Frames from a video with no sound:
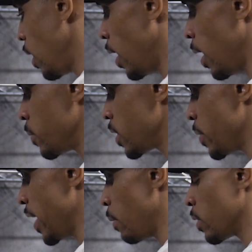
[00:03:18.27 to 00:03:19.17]
to
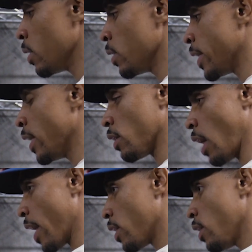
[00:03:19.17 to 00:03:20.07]
be able to get
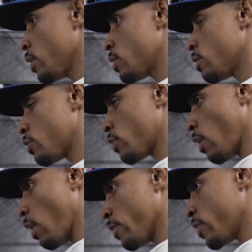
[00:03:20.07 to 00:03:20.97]
line cuts straight
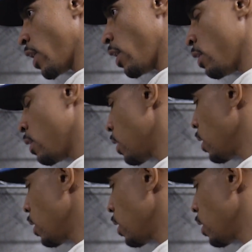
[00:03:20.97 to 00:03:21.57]
off of set,